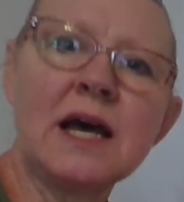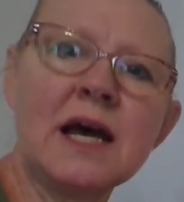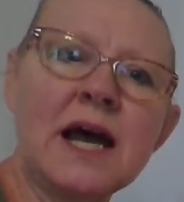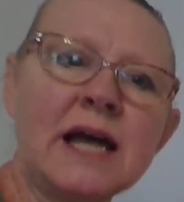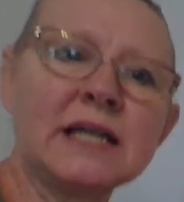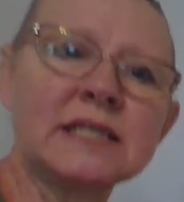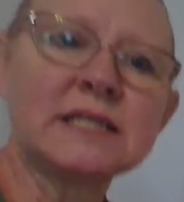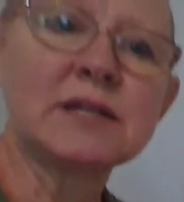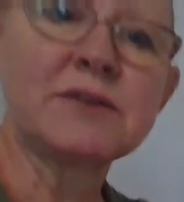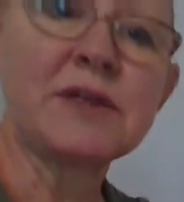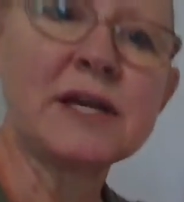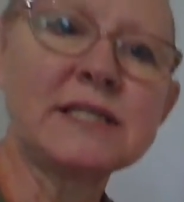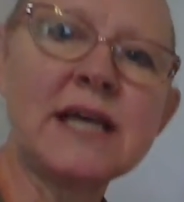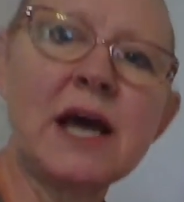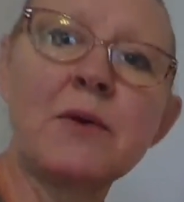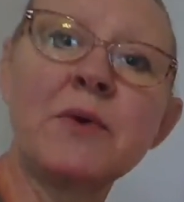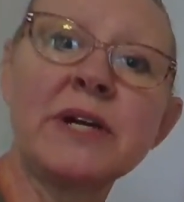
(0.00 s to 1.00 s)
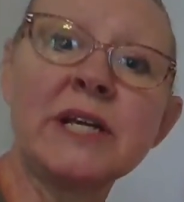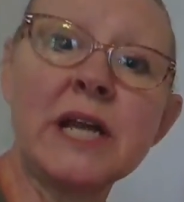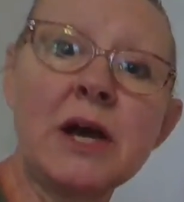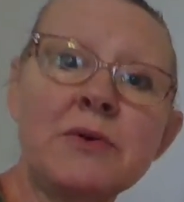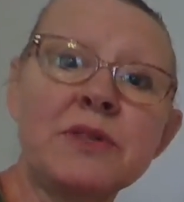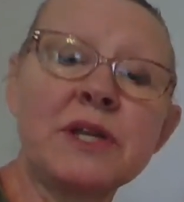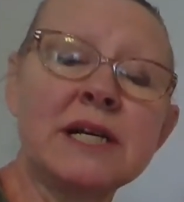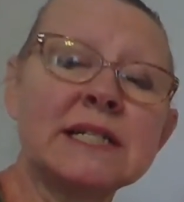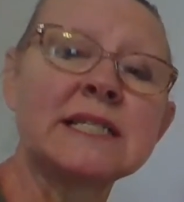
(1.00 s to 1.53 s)
And so that's how we know
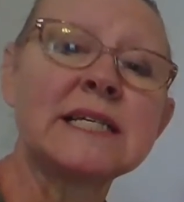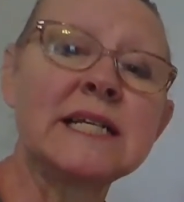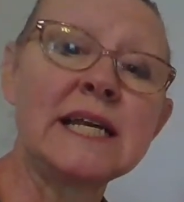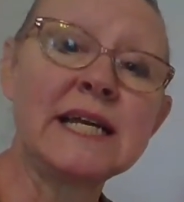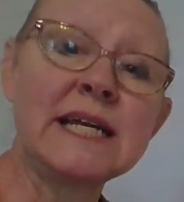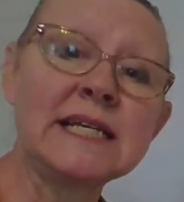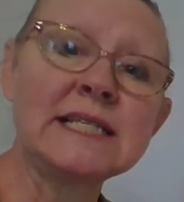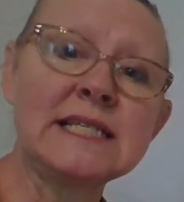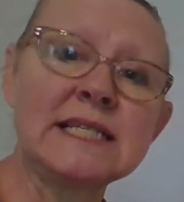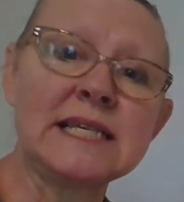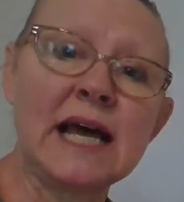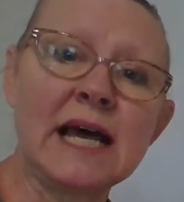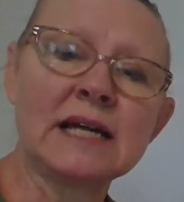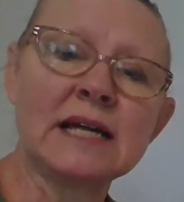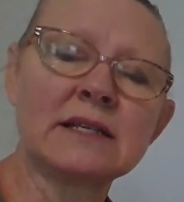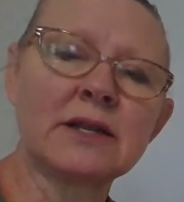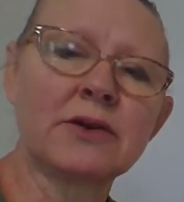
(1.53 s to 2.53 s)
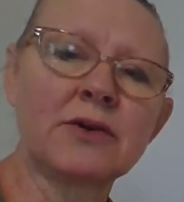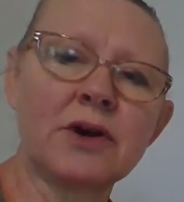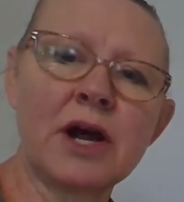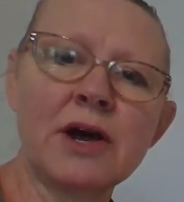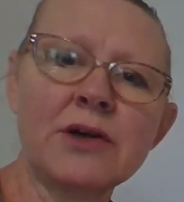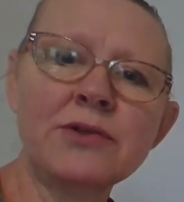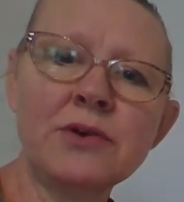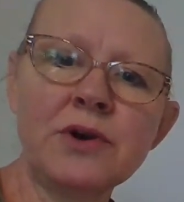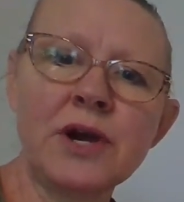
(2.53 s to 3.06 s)
that it's an insect. There are
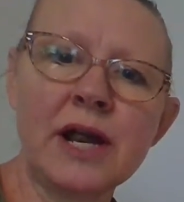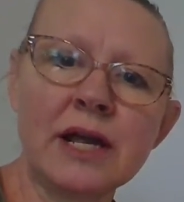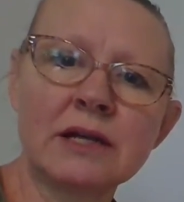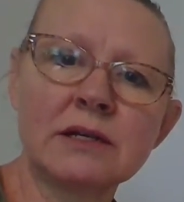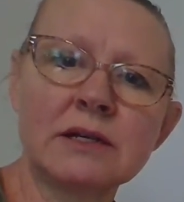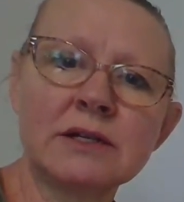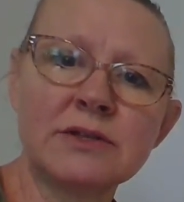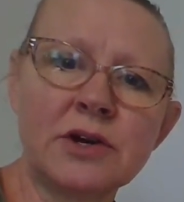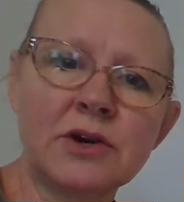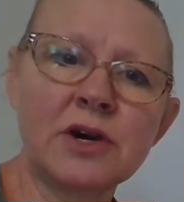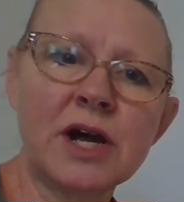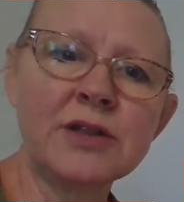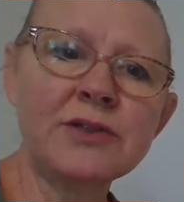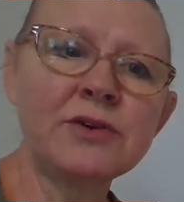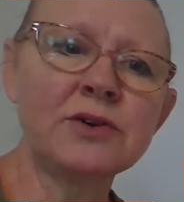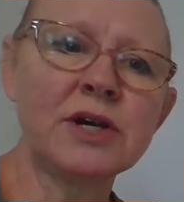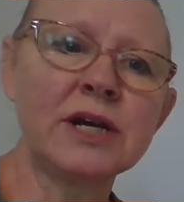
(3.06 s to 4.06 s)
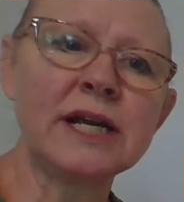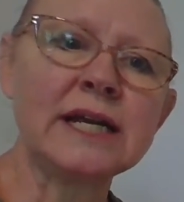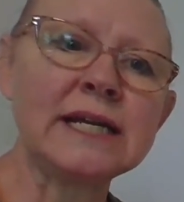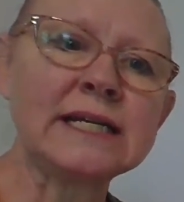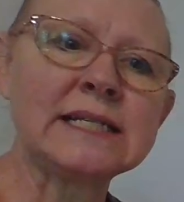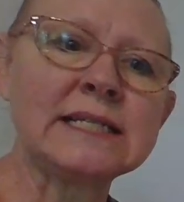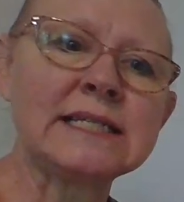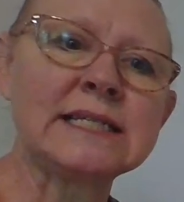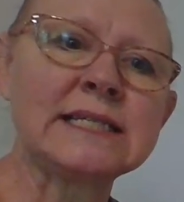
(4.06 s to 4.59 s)
other
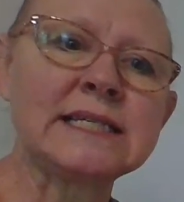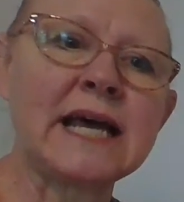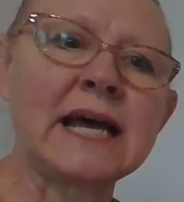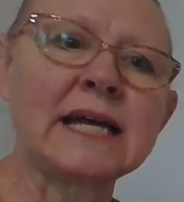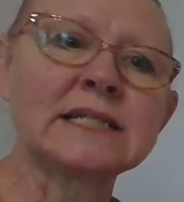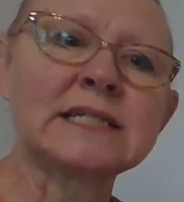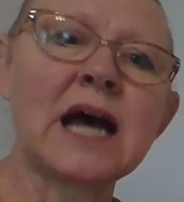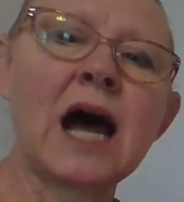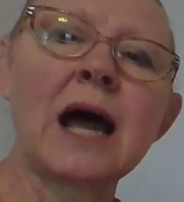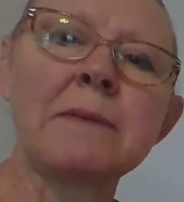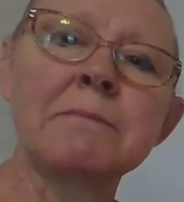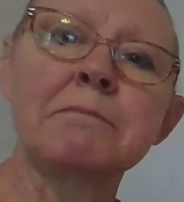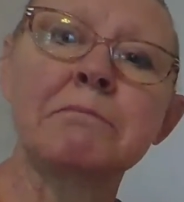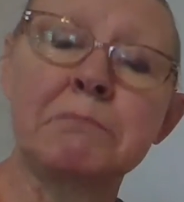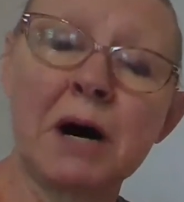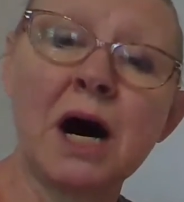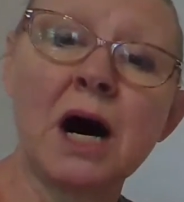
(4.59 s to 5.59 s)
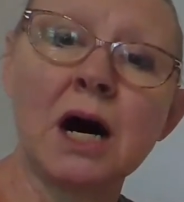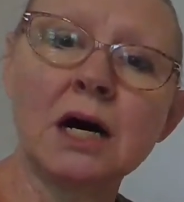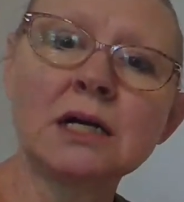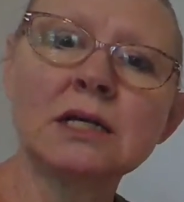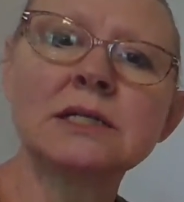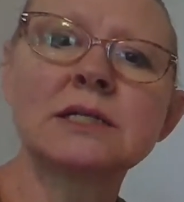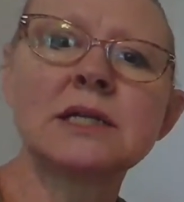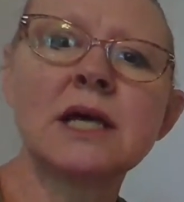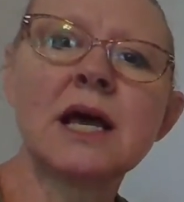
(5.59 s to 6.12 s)
insect type
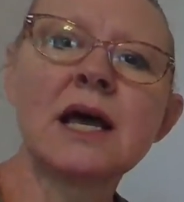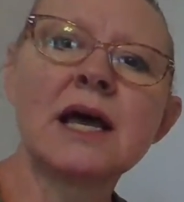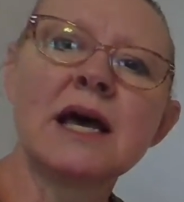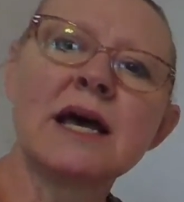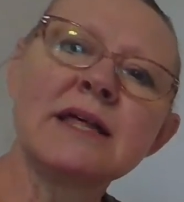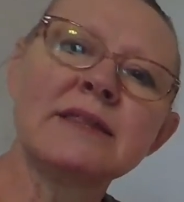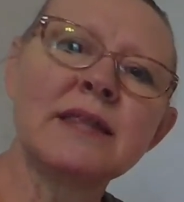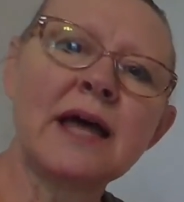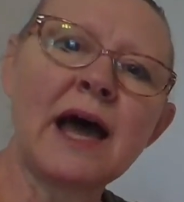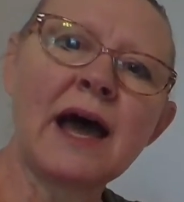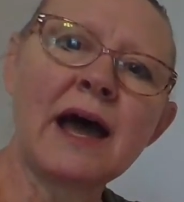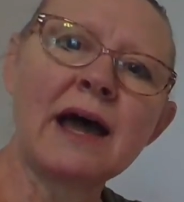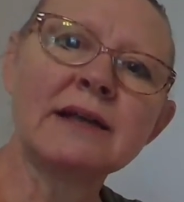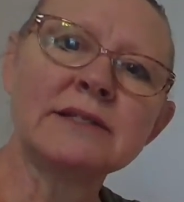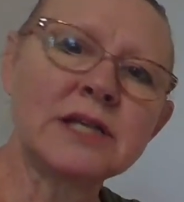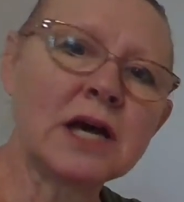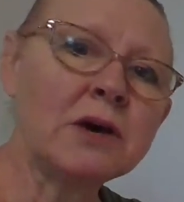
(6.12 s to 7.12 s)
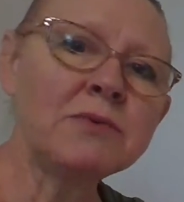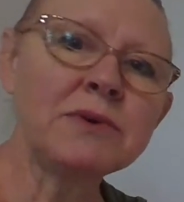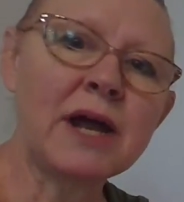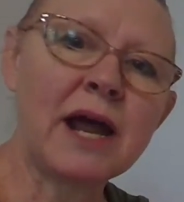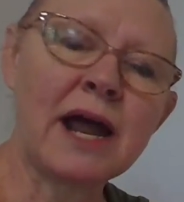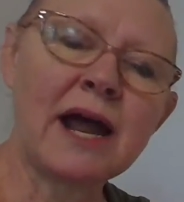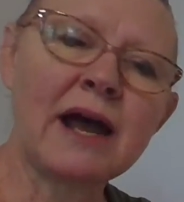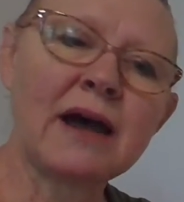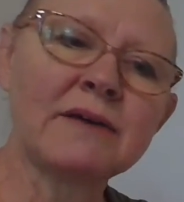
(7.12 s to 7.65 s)
bugs that don't
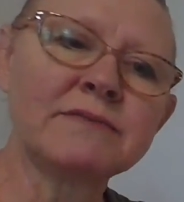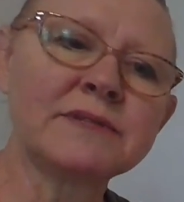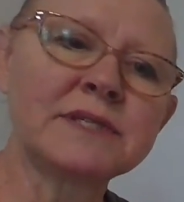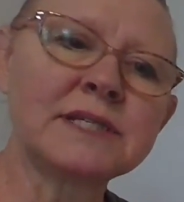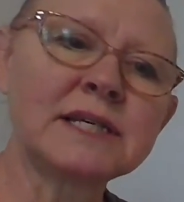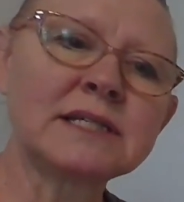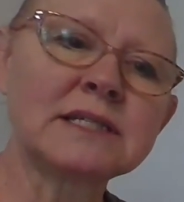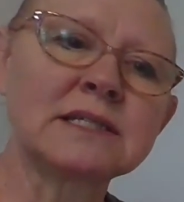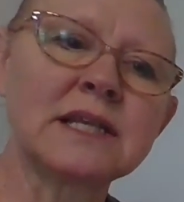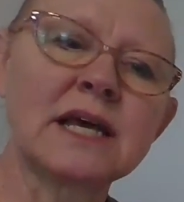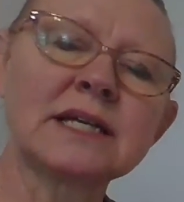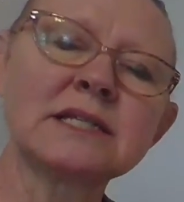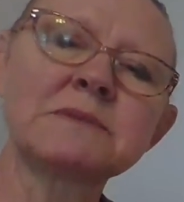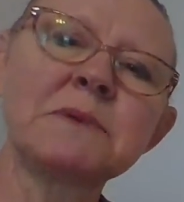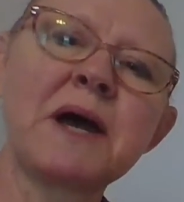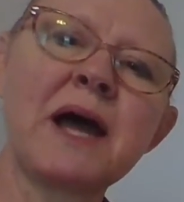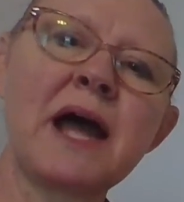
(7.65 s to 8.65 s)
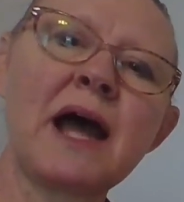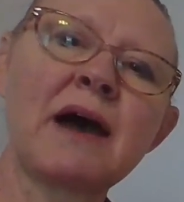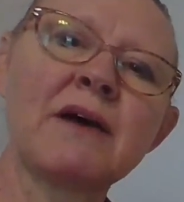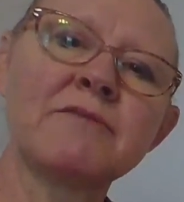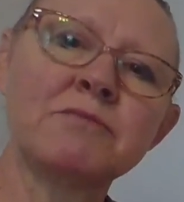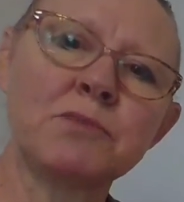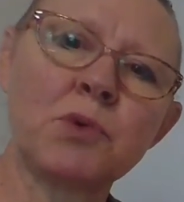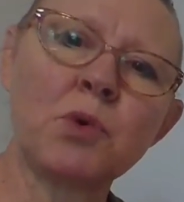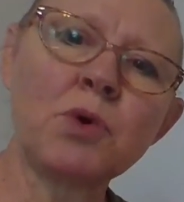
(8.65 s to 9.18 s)
have 6 legs but
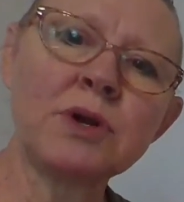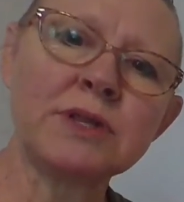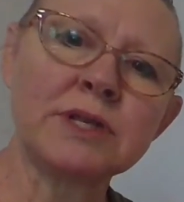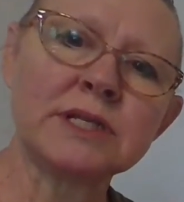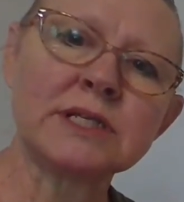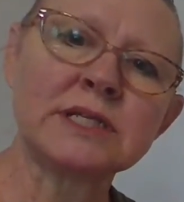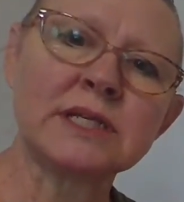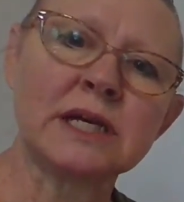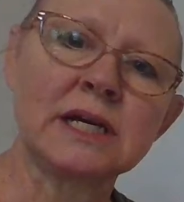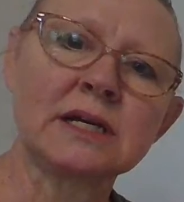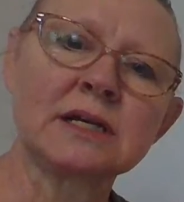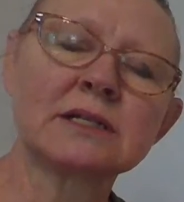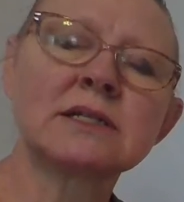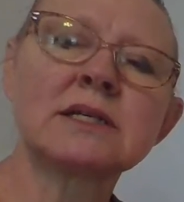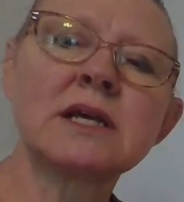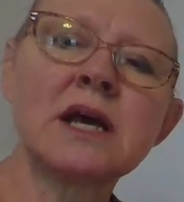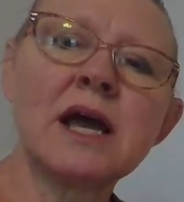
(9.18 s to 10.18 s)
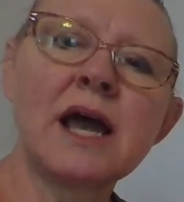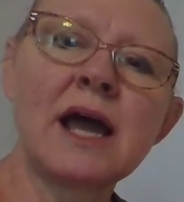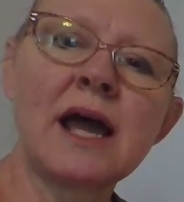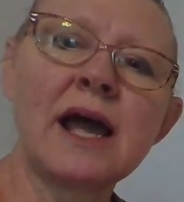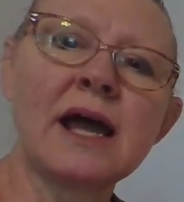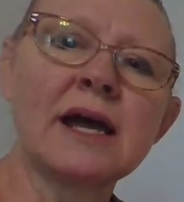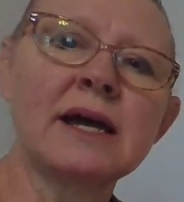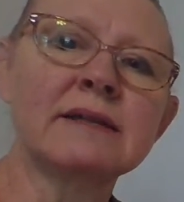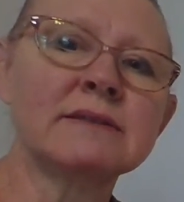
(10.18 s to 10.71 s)
have more than 6.
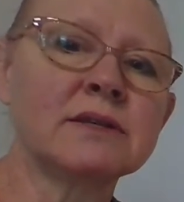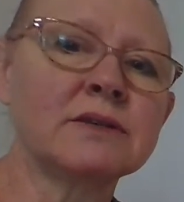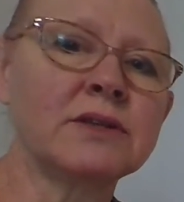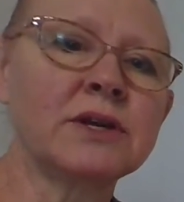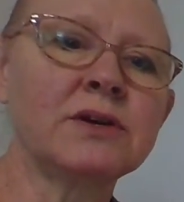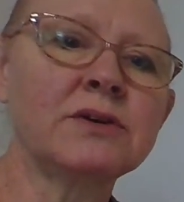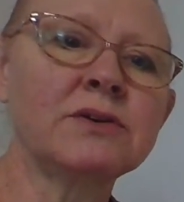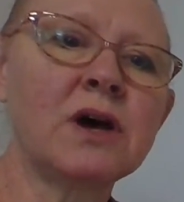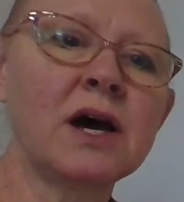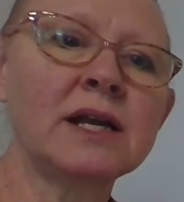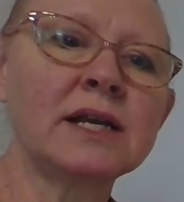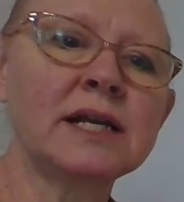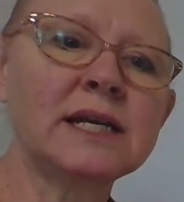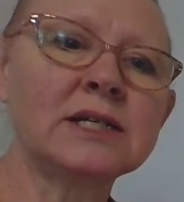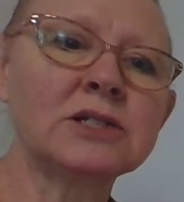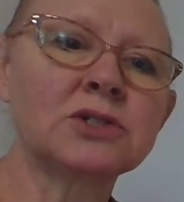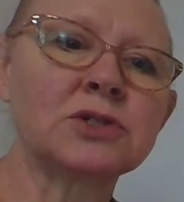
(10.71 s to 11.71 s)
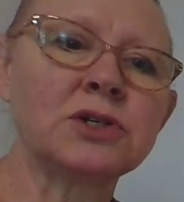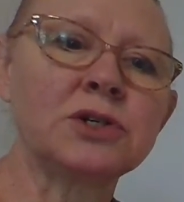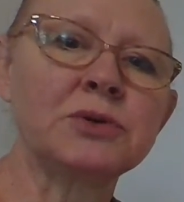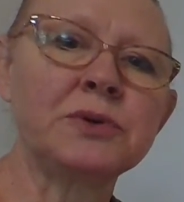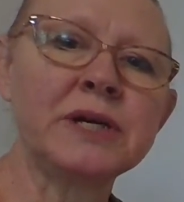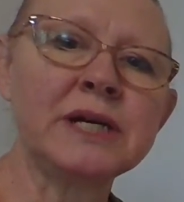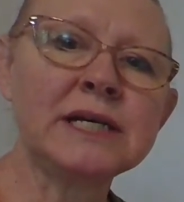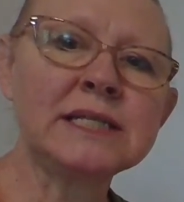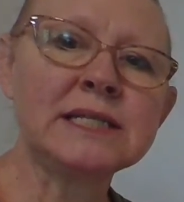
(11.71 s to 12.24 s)
And so they're not
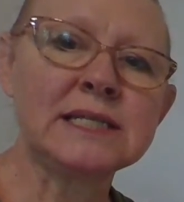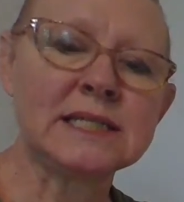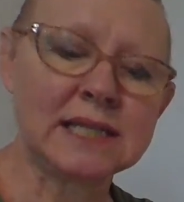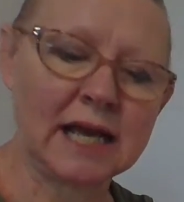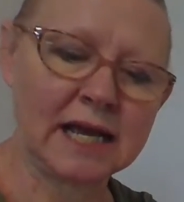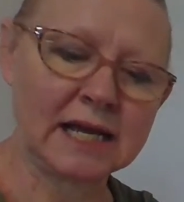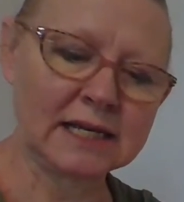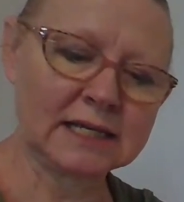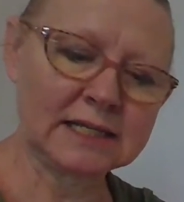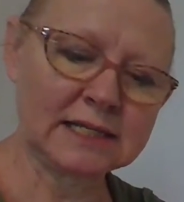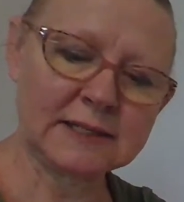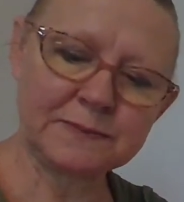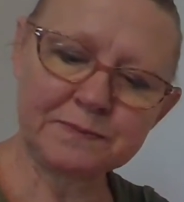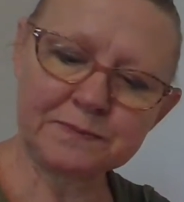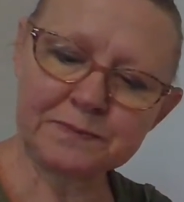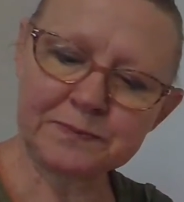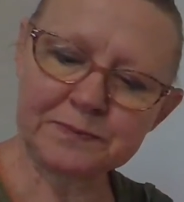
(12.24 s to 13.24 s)
true insects.